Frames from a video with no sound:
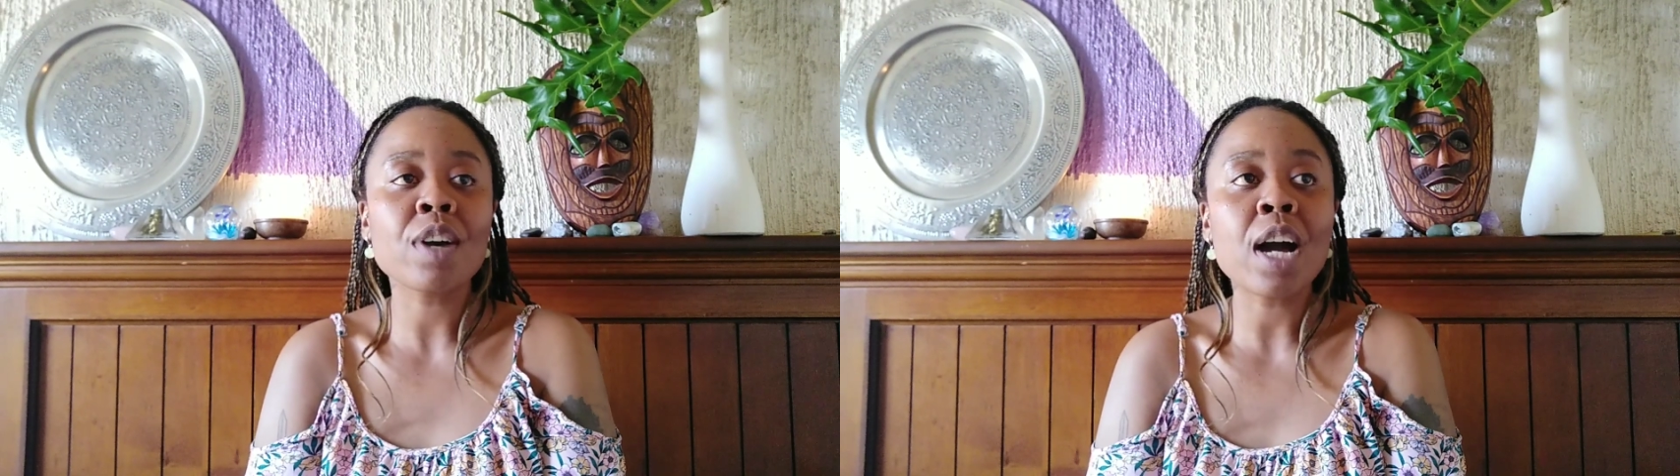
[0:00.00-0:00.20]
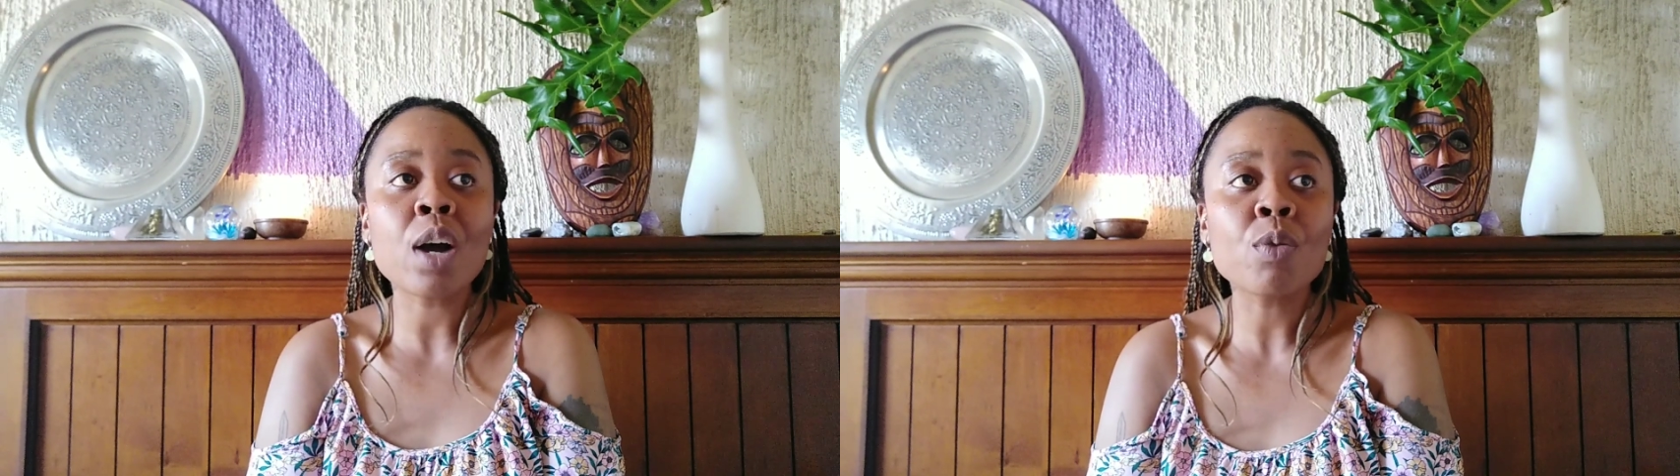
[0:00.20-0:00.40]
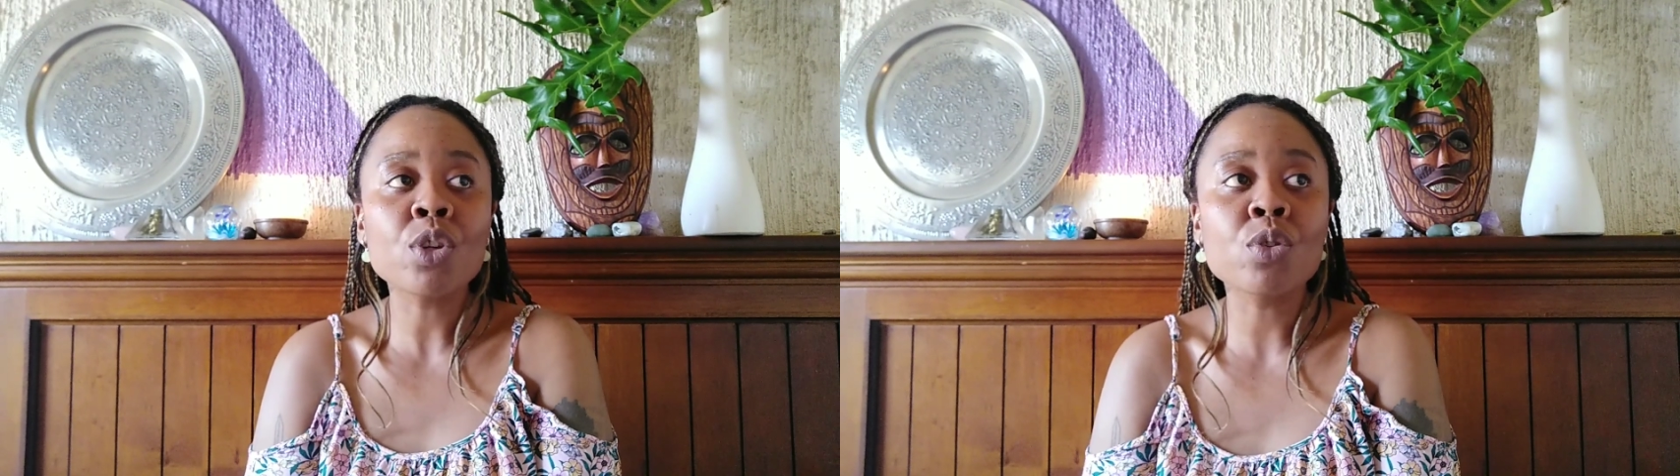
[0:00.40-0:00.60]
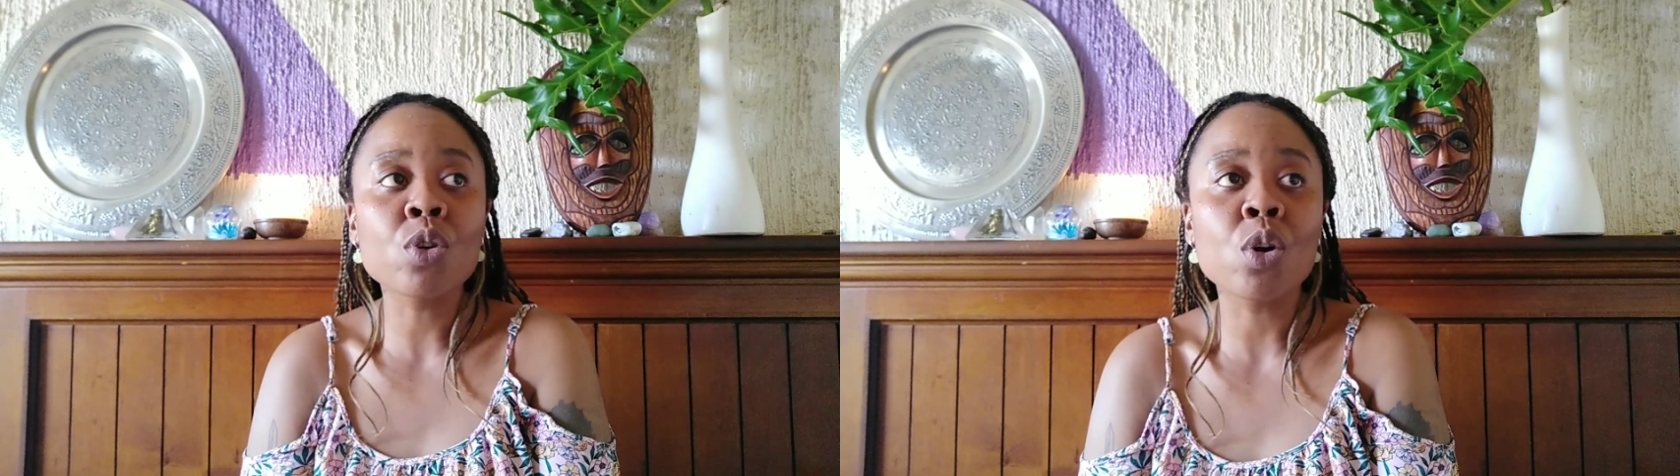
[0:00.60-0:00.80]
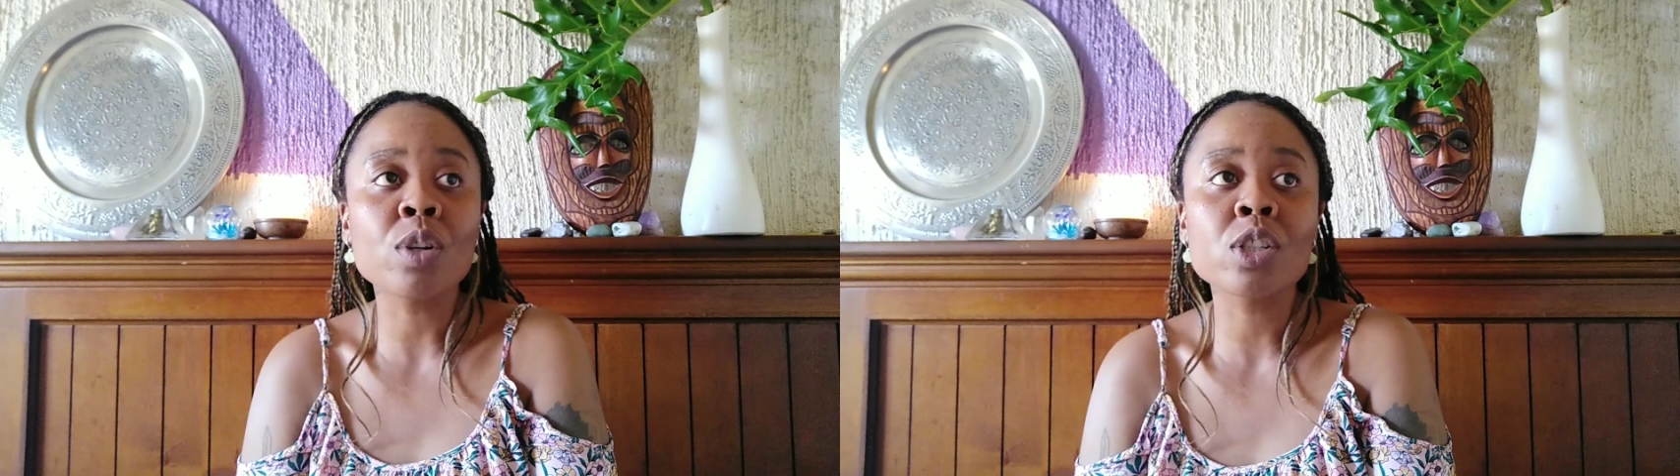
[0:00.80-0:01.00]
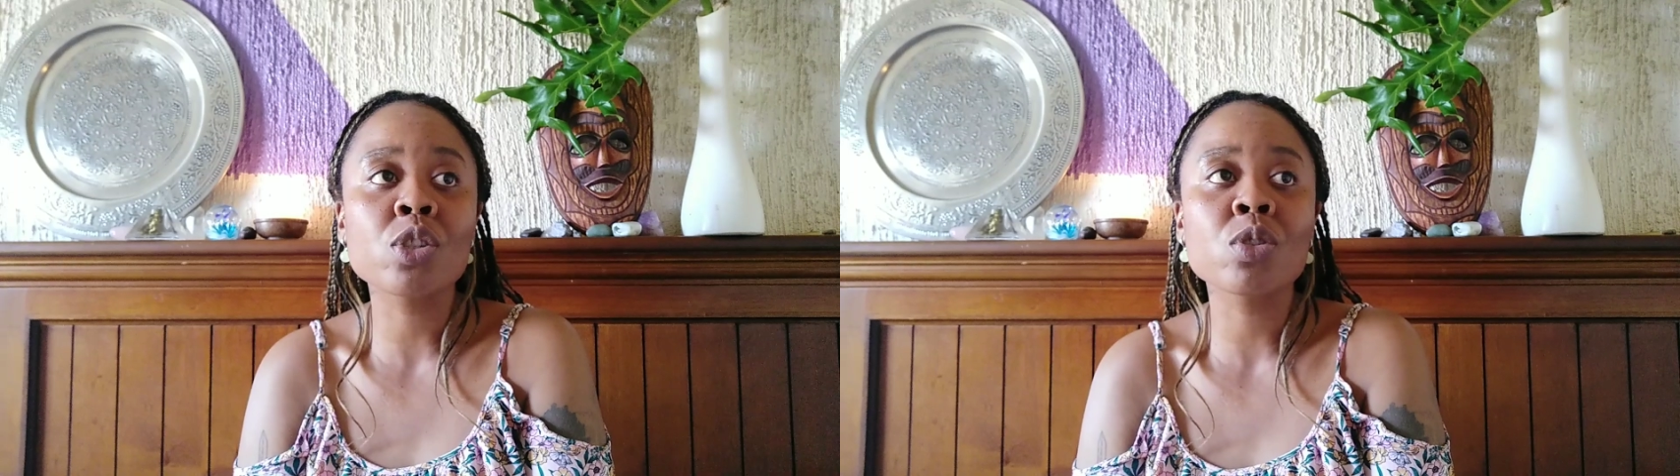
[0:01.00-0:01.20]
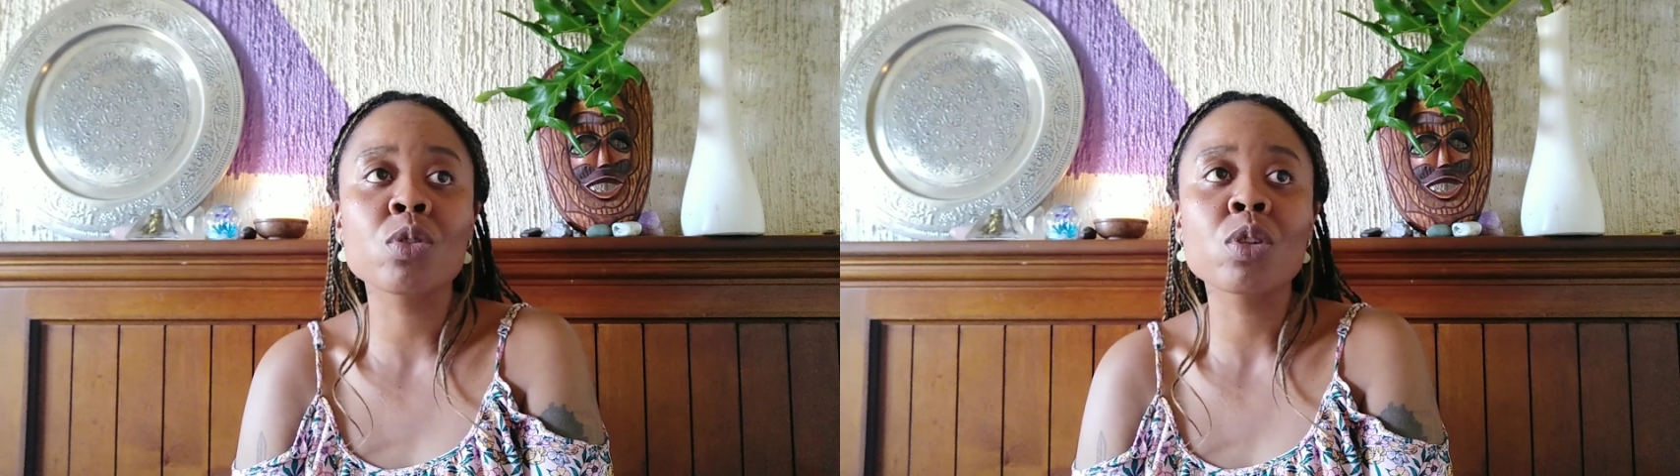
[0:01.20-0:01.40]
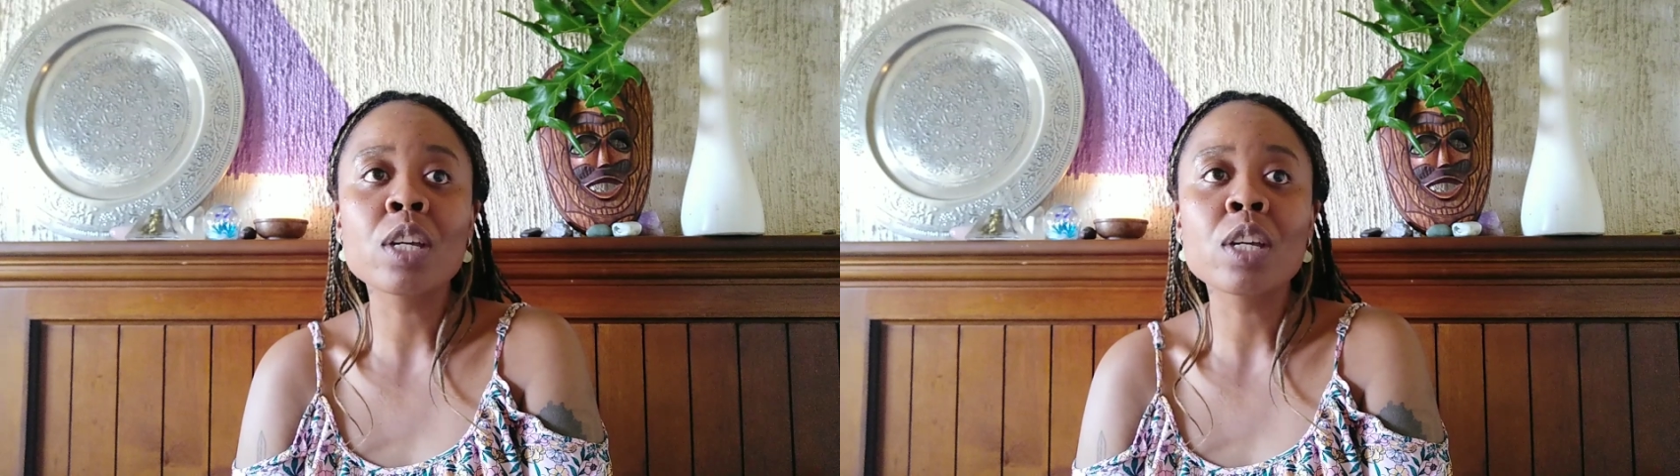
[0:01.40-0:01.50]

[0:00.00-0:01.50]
How are you going to